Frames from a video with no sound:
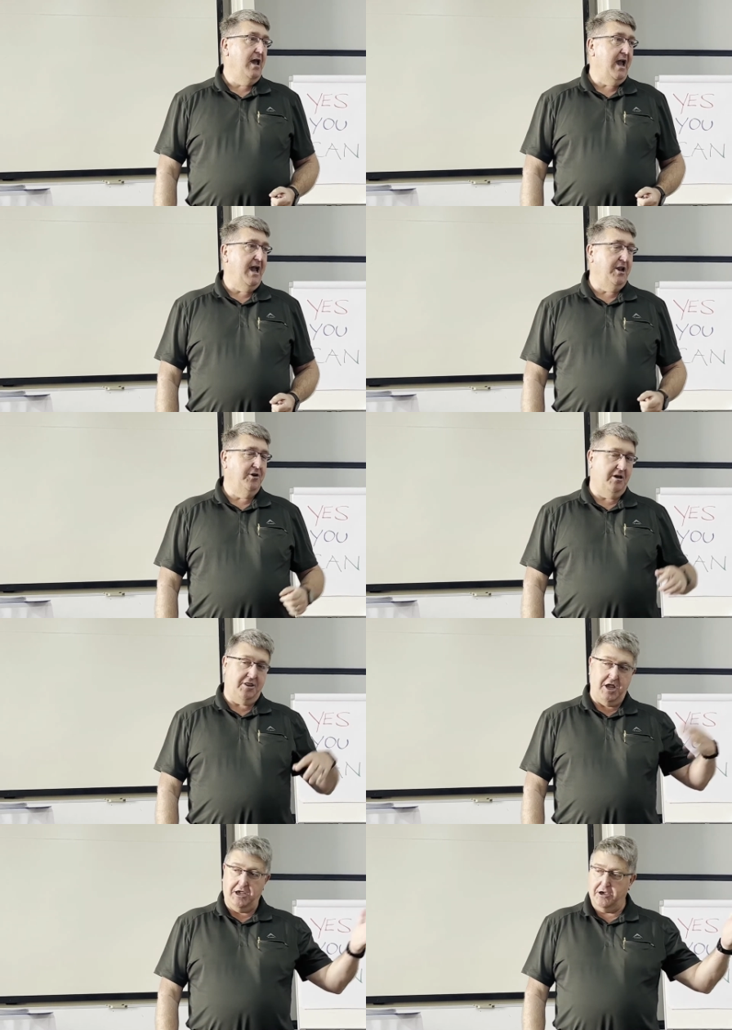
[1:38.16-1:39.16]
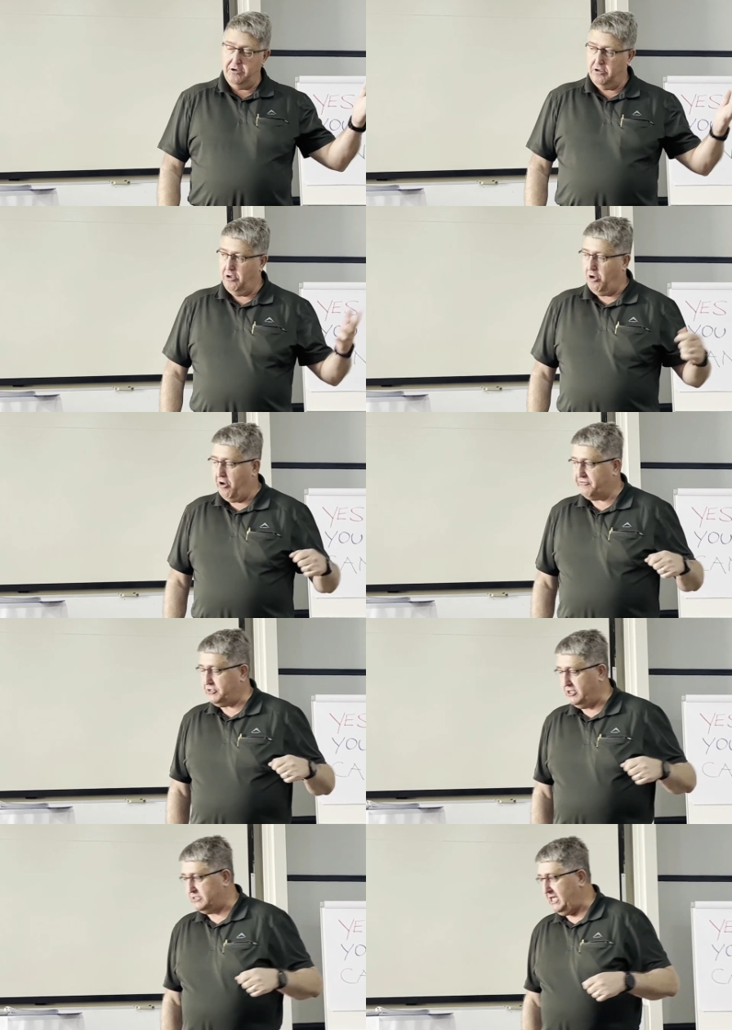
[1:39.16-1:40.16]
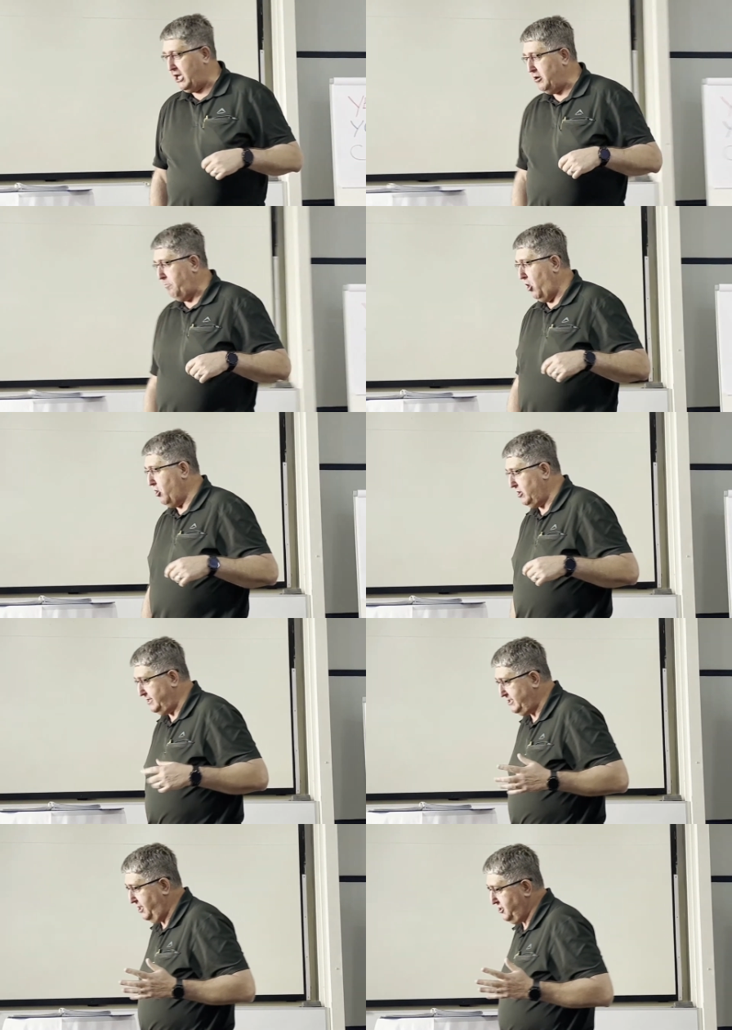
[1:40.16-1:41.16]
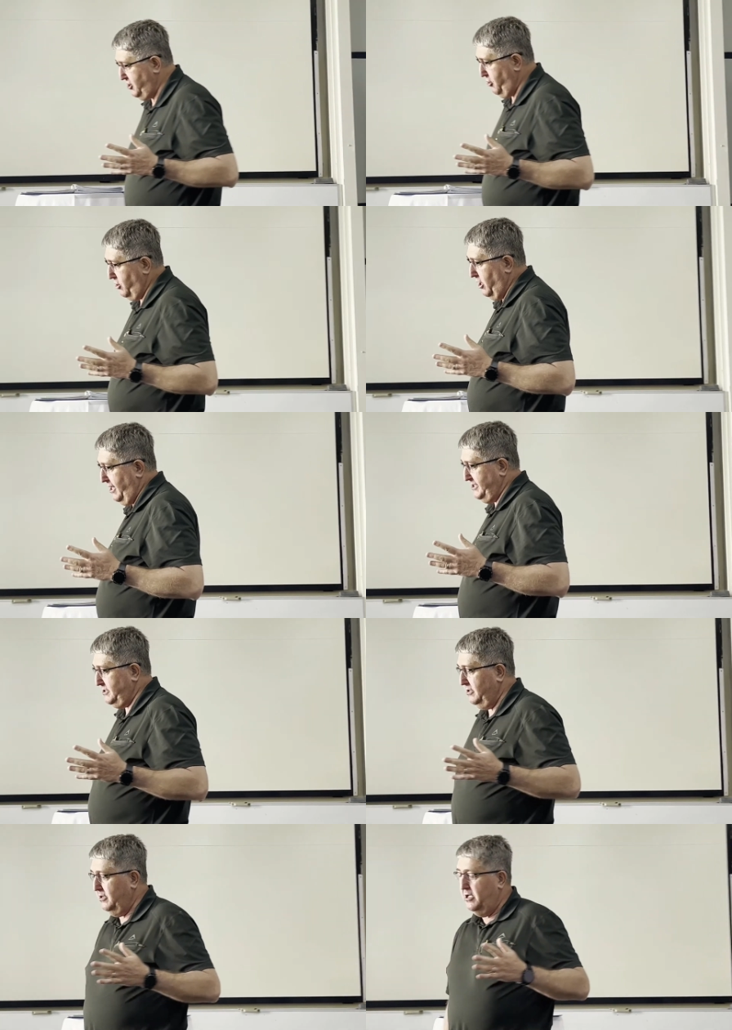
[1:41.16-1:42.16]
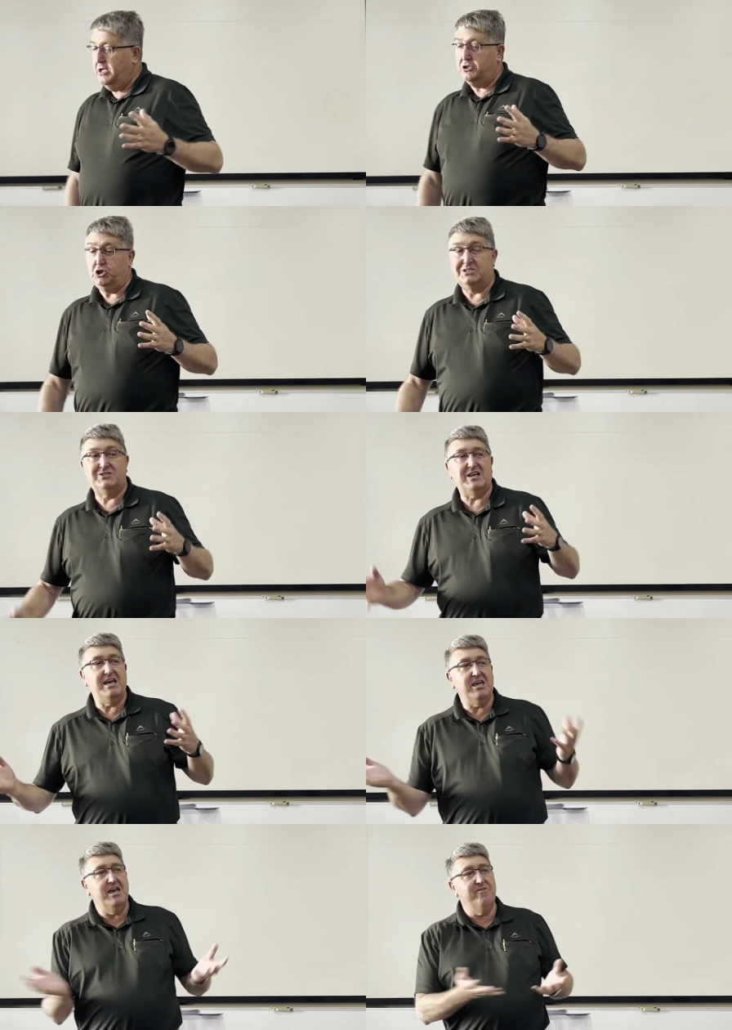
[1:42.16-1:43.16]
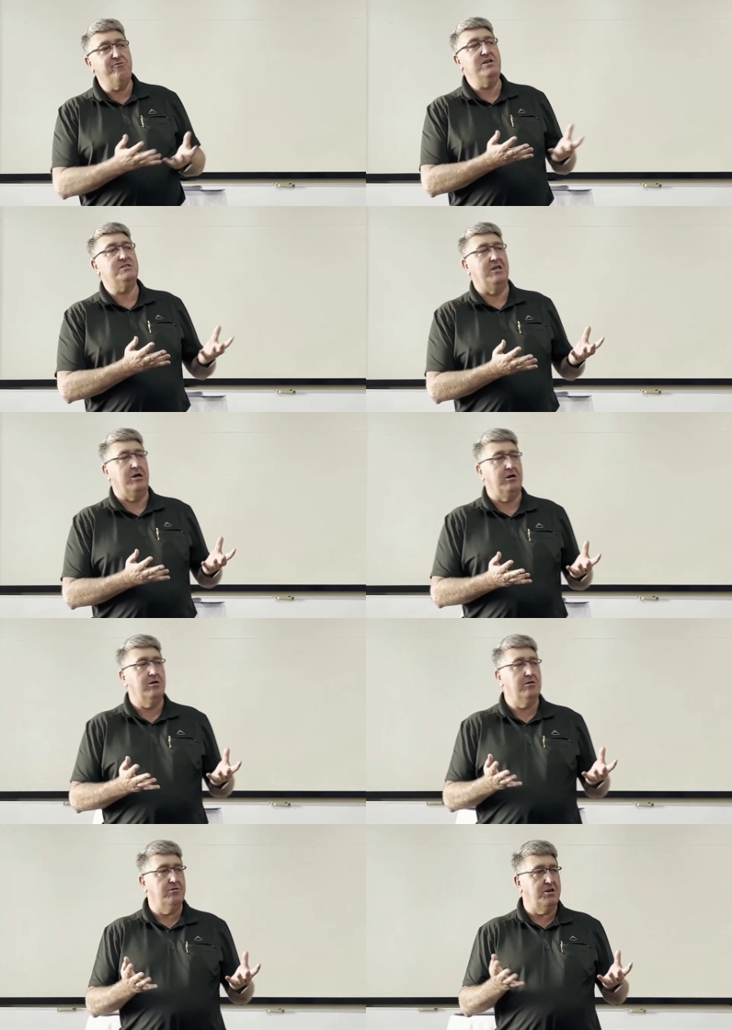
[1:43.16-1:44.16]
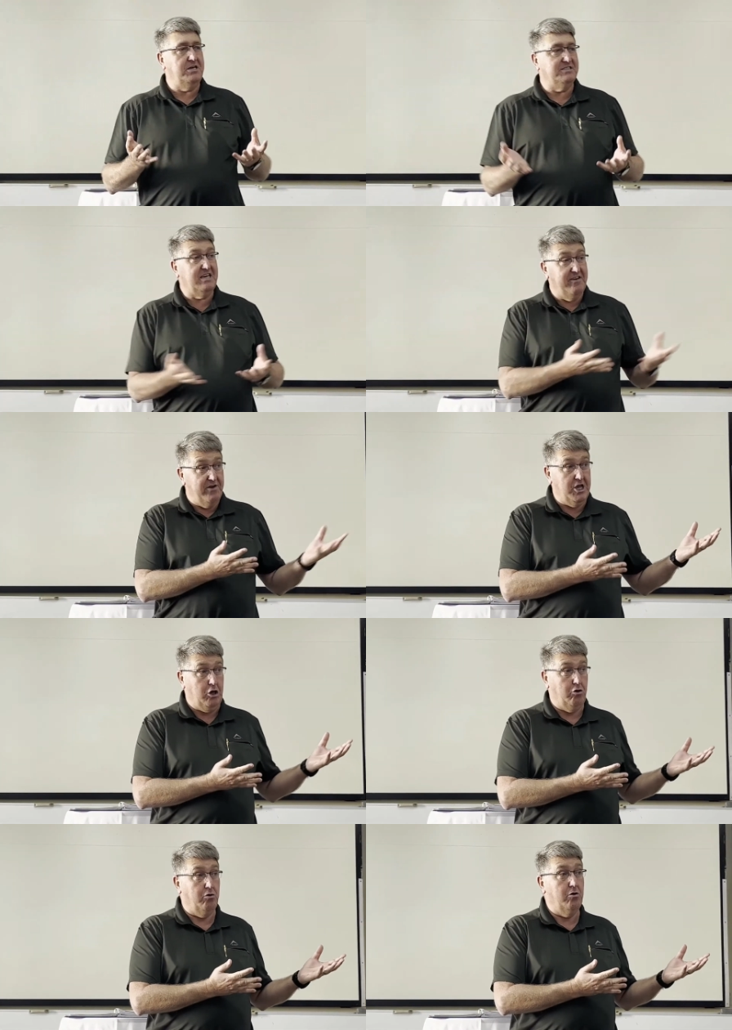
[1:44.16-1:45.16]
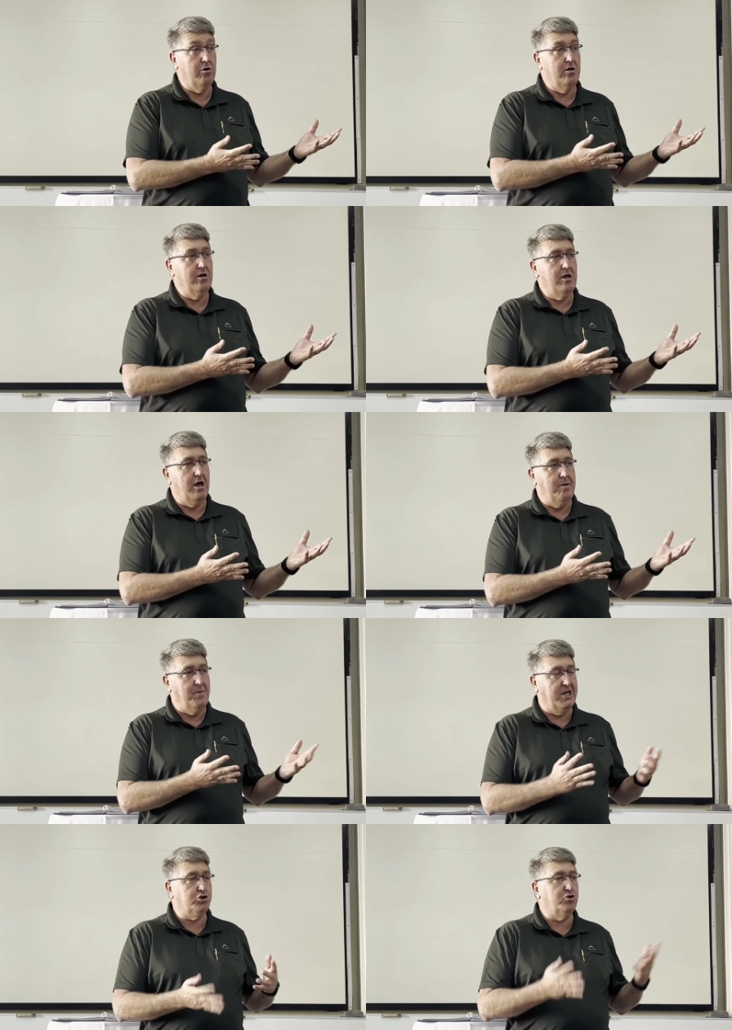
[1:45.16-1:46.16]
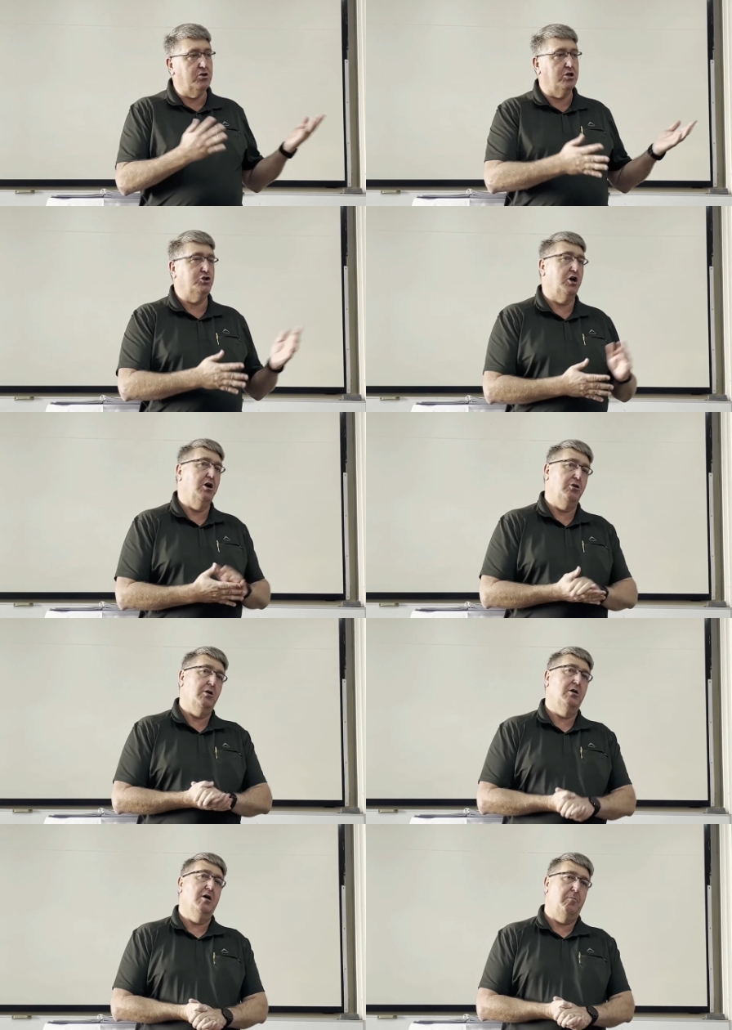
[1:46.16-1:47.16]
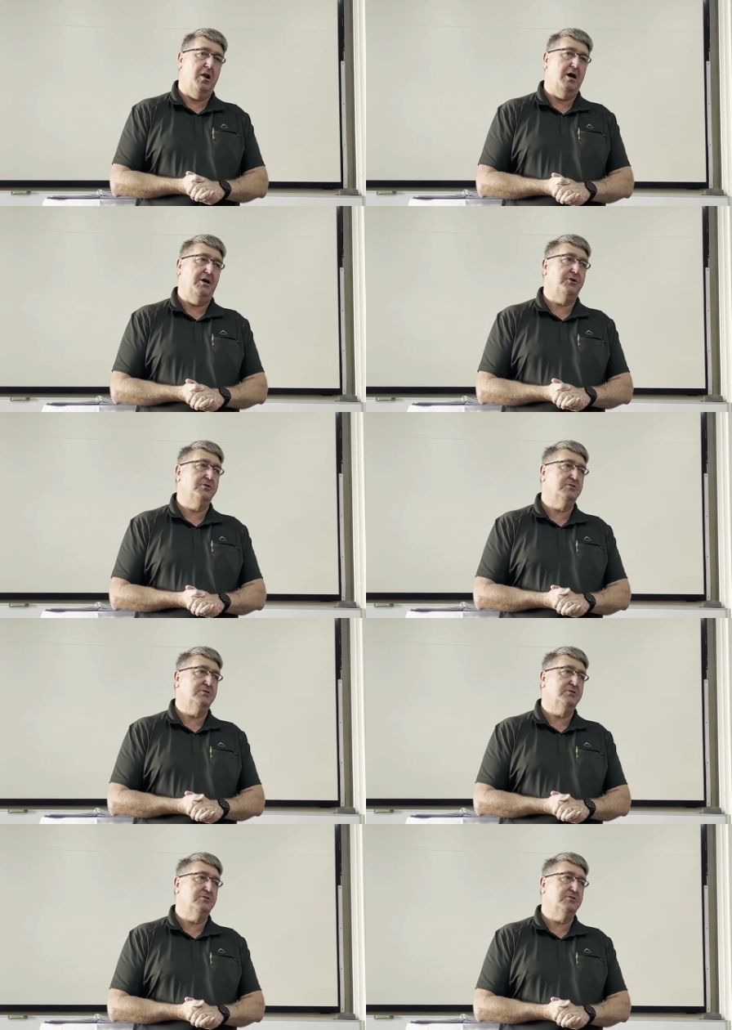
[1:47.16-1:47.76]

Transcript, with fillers: And I think after the second block, I said to you guys, just take everything that he's giving you and make sure that you are going to apply it.